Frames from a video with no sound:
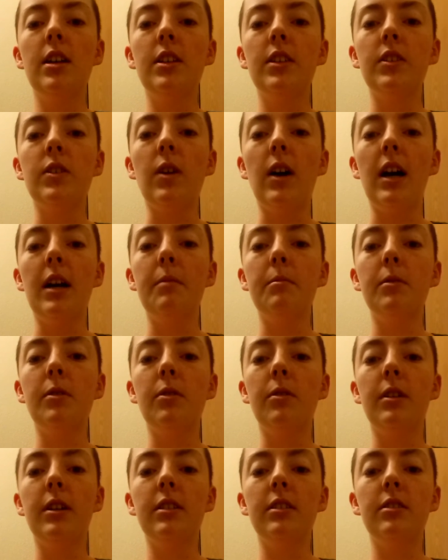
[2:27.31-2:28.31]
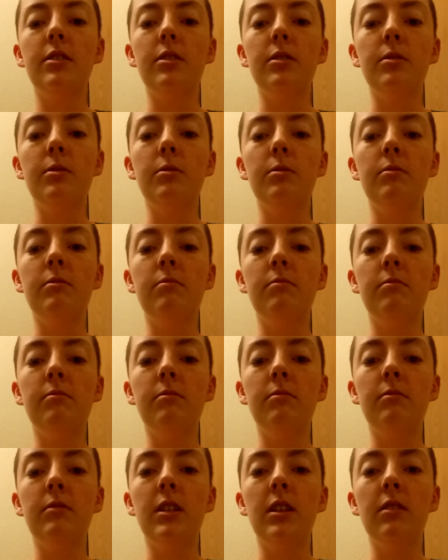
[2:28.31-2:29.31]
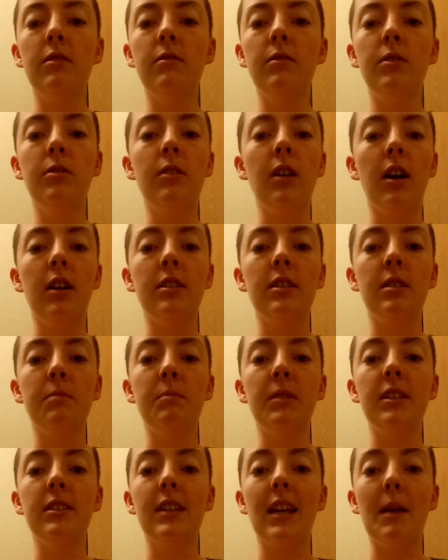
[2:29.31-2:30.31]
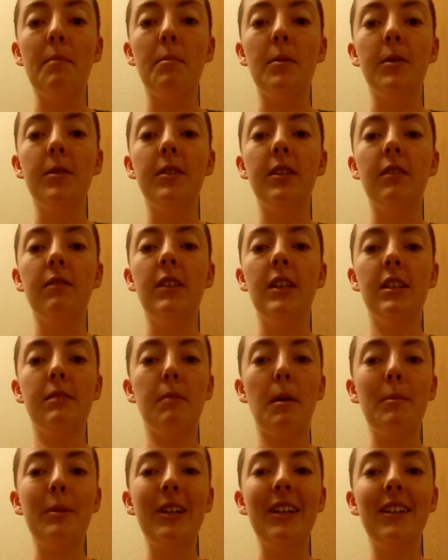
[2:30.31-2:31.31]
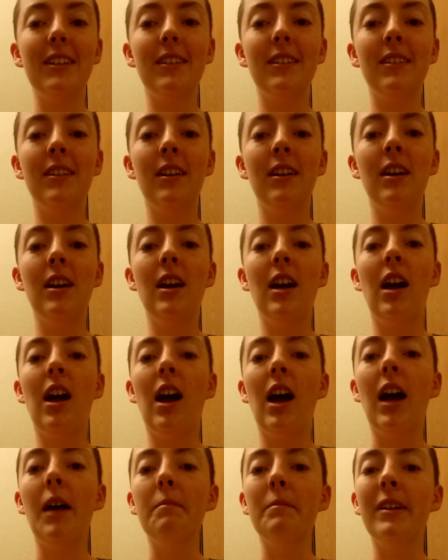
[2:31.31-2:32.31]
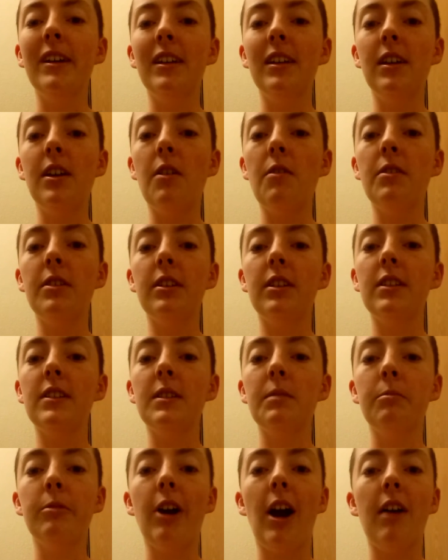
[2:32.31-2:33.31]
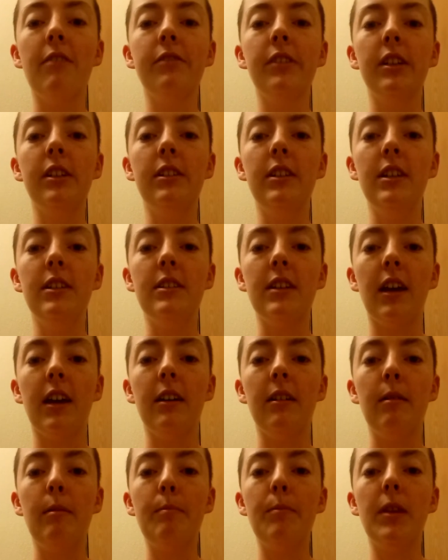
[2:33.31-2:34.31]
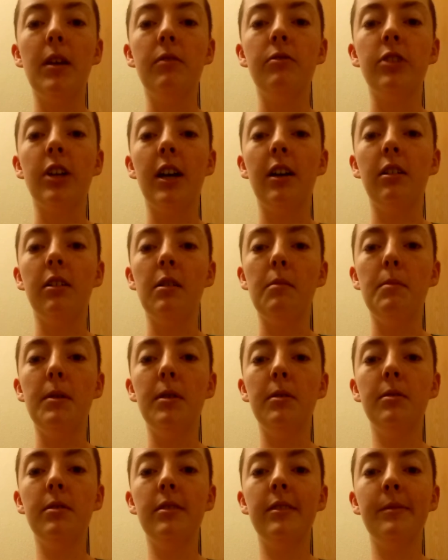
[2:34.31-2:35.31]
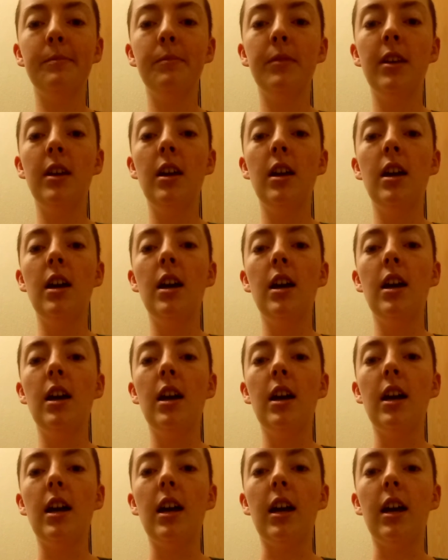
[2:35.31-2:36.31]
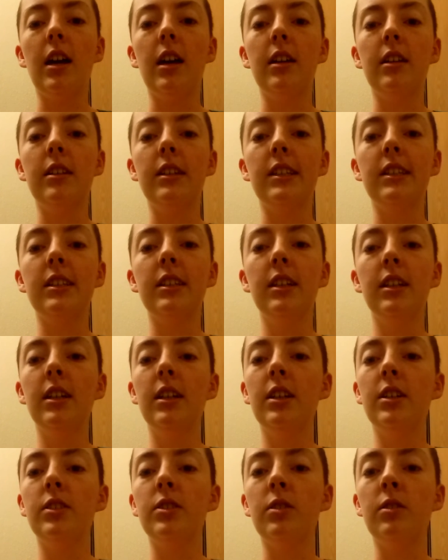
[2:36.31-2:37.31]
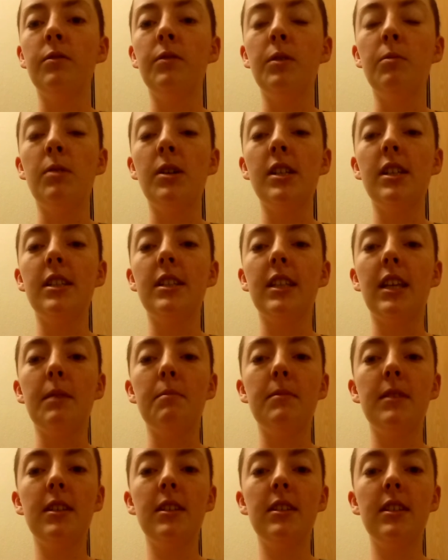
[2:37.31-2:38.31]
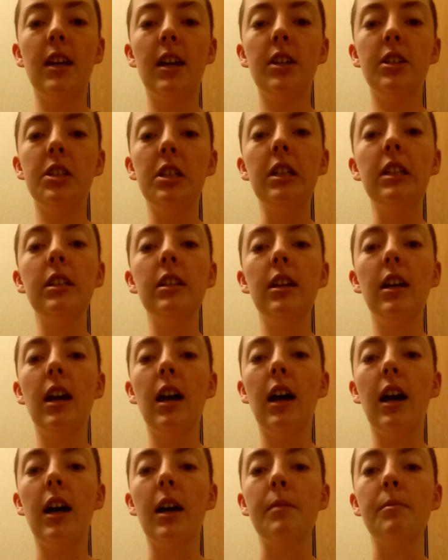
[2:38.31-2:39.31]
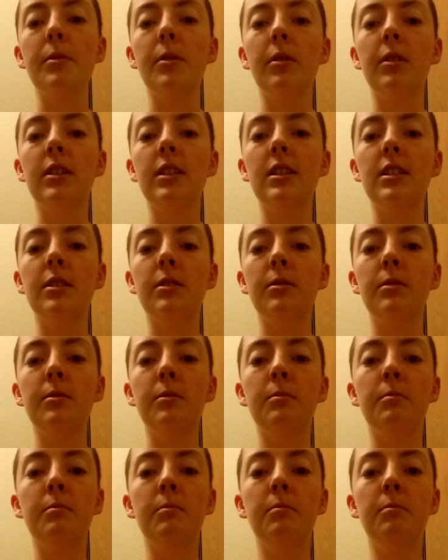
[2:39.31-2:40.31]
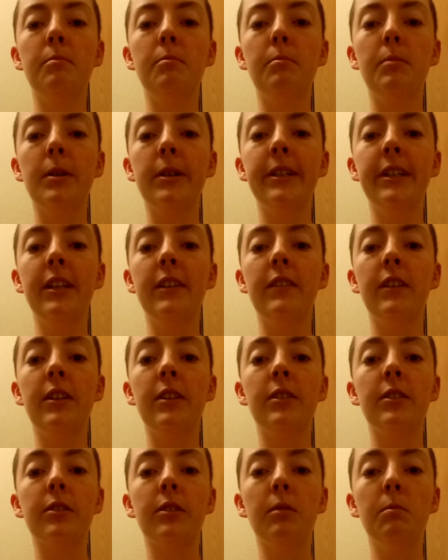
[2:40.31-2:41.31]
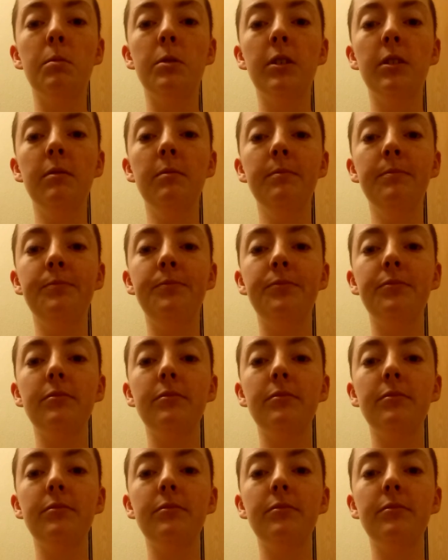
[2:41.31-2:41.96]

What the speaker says: So I'm going to give you guys some examples of these memories. I'm going to go into some graphic detail of child abuse, and so if you want to skip this section, I'm going to put in the description